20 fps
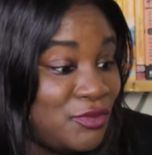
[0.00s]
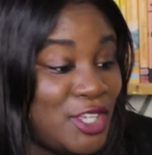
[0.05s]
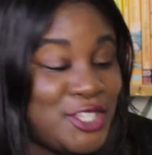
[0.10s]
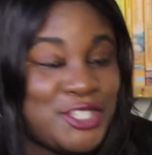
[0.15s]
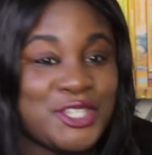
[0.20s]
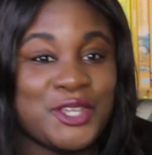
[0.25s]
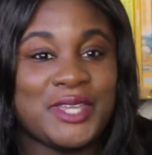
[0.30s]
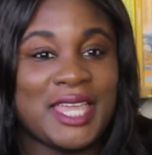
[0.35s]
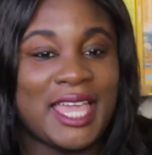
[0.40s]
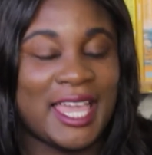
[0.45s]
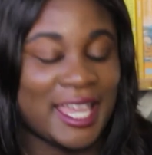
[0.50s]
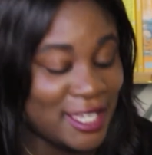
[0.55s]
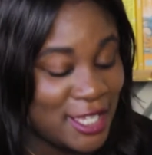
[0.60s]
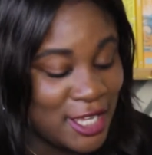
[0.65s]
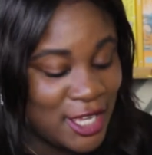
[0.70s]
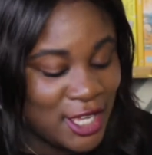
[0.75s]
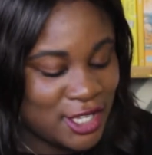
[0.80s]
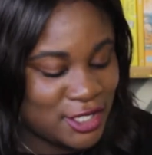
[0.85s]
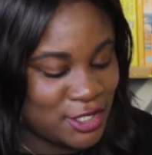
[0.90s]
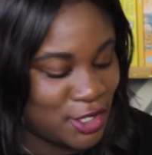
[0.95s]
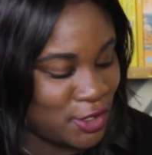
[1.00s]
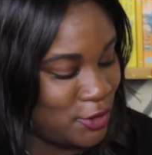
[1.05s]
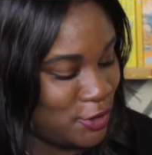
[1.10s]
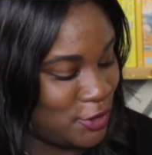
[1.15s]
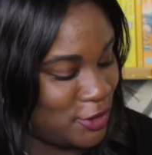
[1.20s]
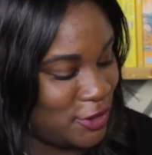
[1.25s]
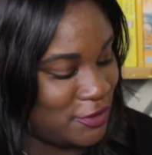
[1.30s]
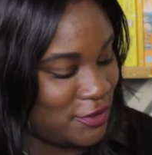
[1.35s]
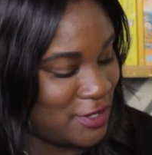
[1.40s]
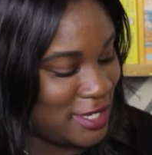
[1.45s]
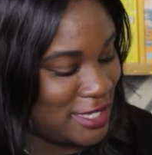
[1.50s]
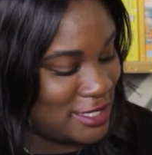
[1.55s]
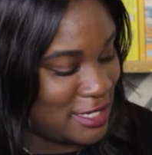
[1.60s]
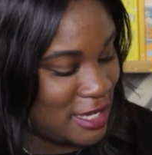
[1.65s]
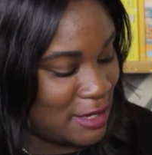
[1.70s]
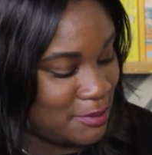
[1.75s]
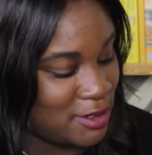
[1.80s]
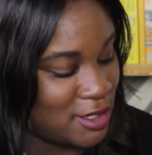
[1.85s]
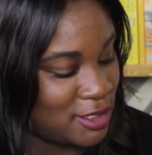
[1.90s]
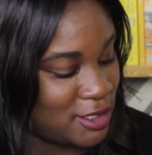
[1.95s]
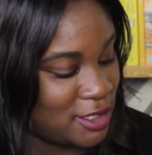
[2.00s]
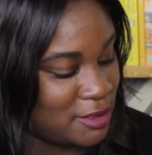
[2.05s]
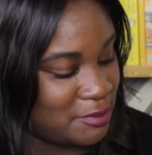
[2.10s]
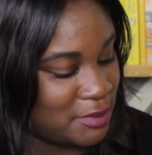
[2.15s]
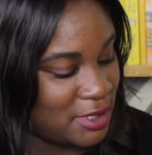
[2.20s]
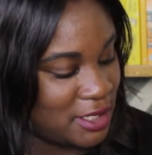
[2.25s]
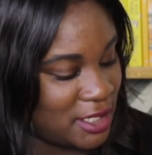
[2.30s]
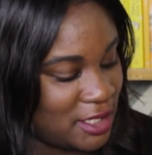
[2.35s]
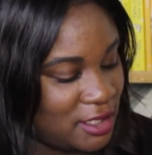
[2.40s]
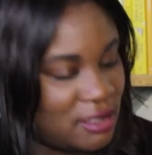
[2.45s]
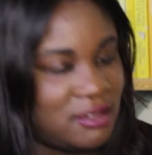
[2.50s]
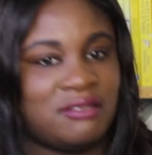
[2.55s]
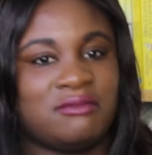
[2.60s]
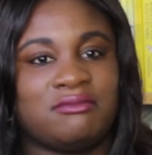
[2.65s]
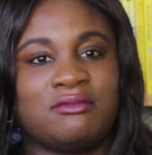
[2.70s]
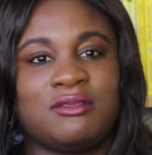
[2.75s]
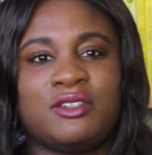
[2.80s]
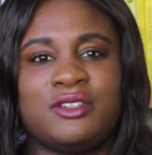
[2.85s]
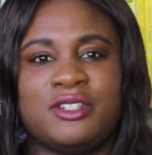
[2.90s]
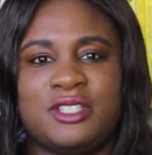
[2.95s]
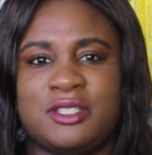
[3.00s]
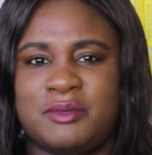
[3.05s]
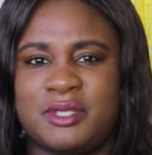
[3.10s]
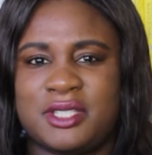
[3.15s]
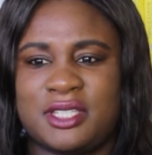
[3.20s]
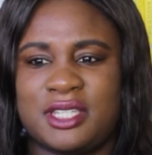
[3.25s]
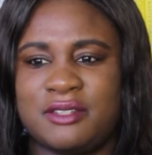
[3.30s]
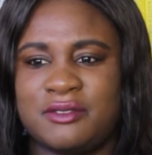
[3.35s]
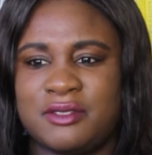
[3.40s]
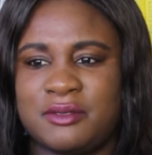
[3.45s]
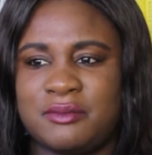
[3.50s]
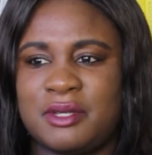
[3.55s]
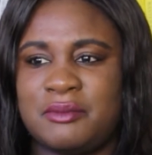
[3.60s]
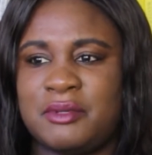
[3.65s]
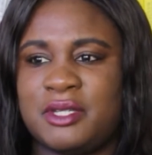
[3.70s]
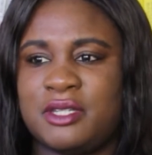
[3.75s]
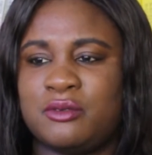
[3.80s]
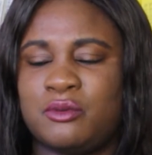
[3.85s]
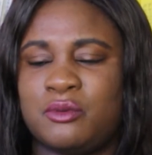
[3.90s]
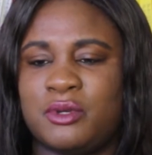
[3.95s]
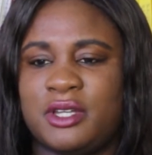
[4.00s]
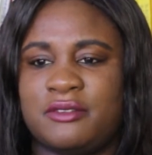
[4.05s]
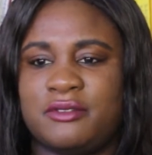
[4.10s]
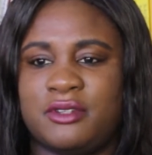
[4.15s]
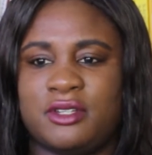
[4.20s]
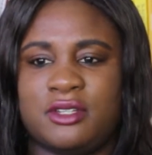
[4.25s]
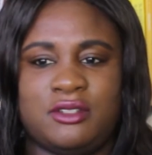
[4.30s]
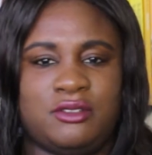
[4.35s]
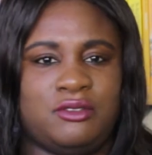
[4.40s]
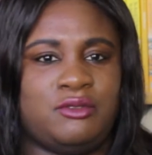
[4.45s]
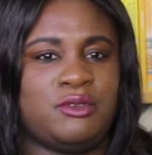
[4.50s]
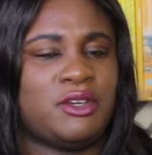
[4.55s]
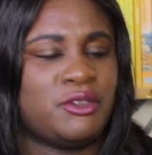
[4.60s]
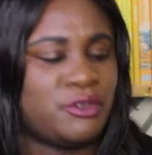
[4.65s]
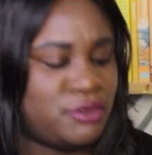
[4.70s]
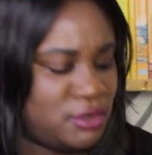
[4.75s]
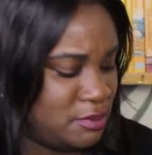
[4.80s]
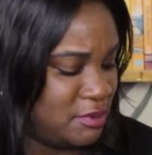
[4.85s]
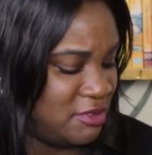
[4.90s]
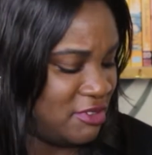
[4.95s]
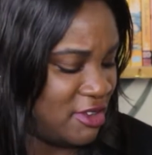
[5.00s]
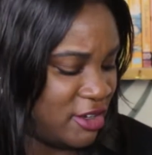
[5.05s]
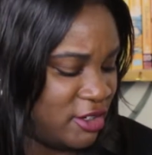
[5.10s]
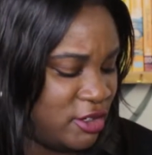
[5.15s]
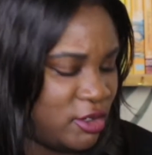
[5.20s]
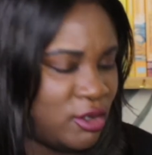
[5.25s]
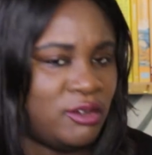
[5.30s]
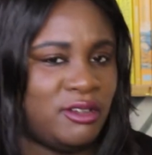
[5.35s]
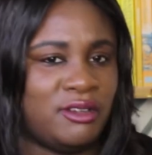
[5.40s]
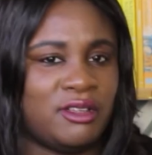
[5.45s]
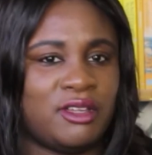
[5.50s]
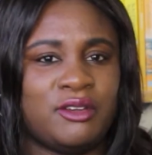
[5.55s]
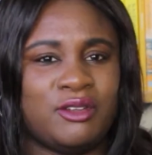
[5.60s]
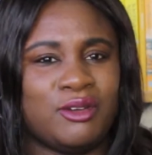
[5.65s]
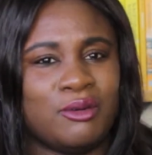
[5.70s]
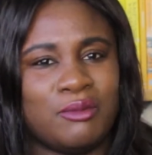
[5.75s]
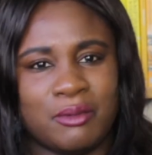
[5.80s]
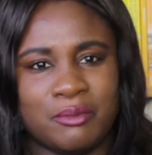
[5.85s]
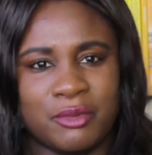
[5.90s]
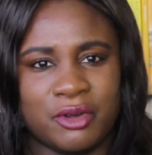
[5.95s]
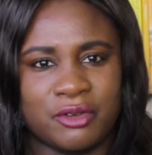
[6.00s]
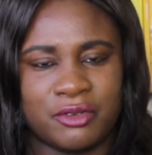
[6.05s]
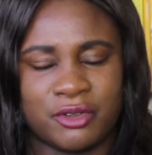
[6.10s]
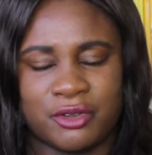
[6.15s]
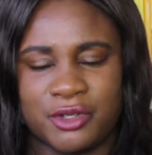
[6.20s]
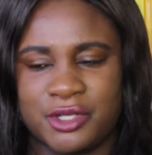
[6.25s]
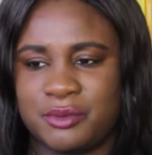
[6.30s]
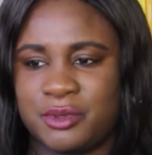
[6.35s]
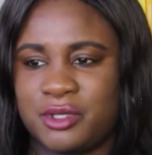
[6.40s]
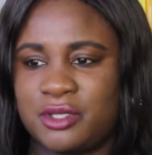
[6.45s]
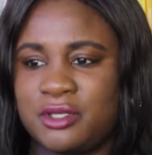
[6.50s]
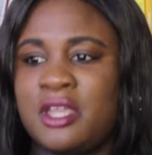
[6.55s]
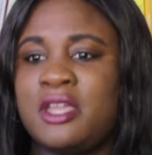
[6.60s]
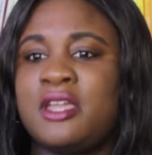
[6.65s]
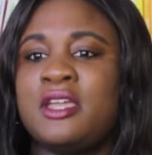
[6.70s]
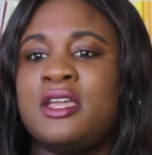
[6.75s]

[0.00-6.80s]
So yeah, so the first couple are going to be like Christmas gifts maybe or whatever. Well, to be fair, I only got one book for Christmas.